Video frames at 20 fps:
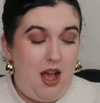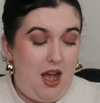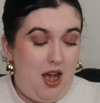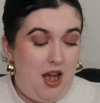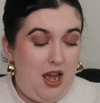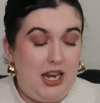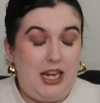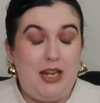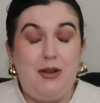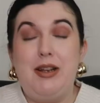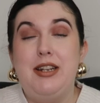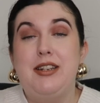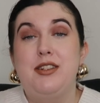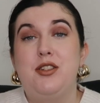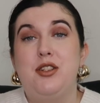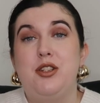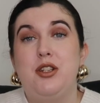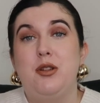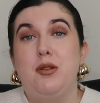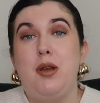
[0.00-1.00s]
I went
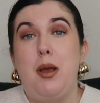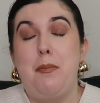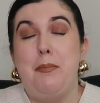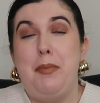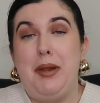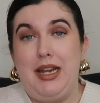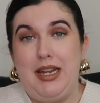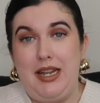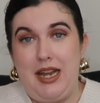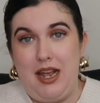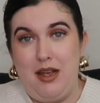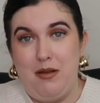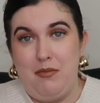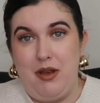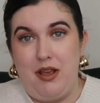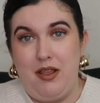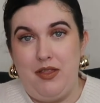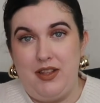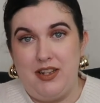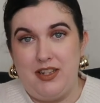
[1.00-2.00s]
to
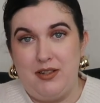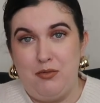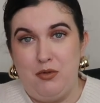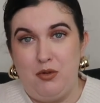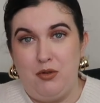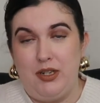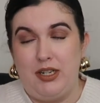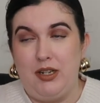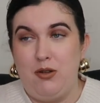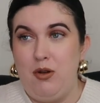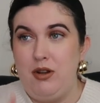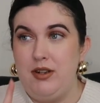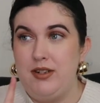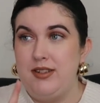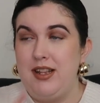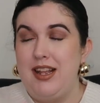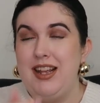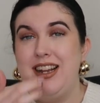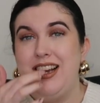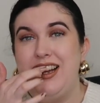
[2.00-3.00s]
B&M this morning. One
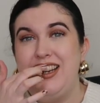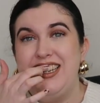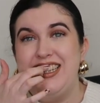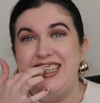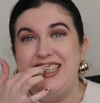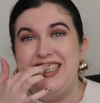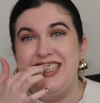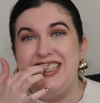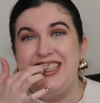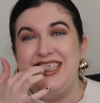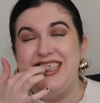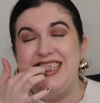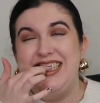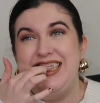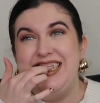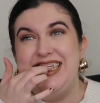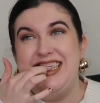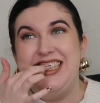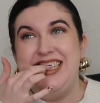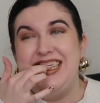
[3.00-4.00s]
sec, I just
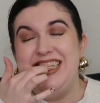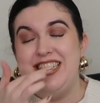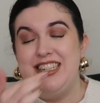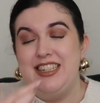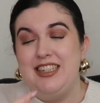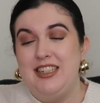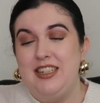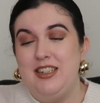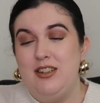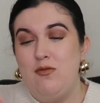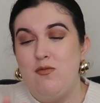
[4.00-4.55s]
need to...